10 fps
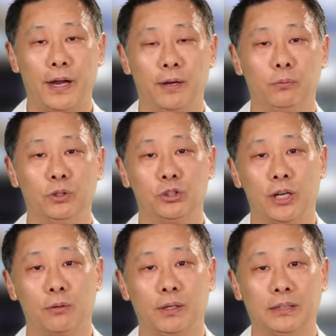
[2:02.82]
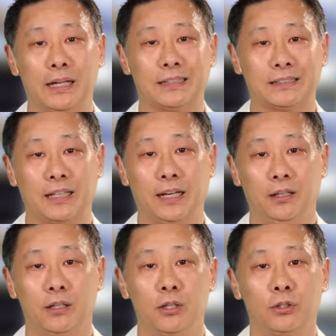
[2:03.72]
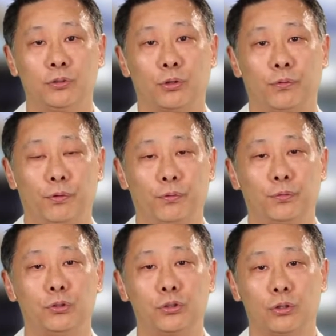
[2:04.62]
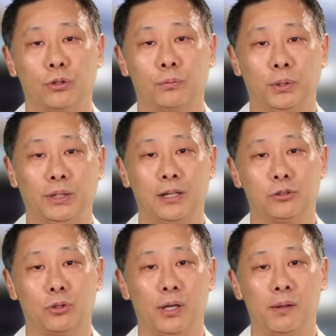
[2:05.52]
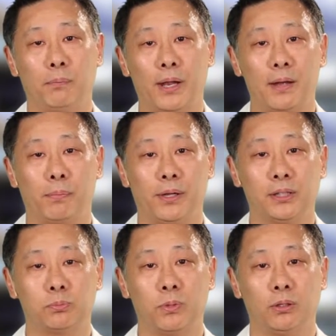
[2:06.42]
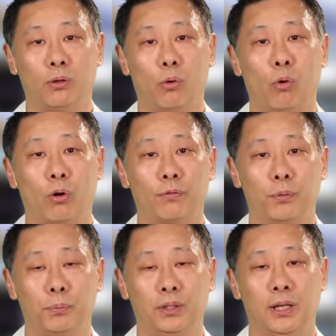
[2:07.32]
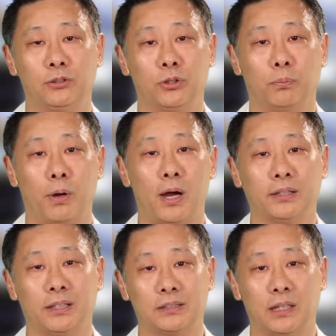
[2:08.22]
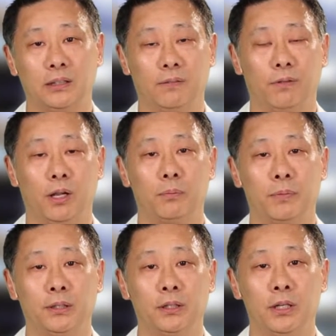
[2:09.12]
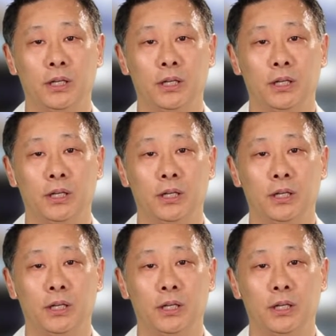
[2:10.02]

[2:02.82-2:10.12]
and regenerate that site. So for future potential implant placement or for potential pontic site development,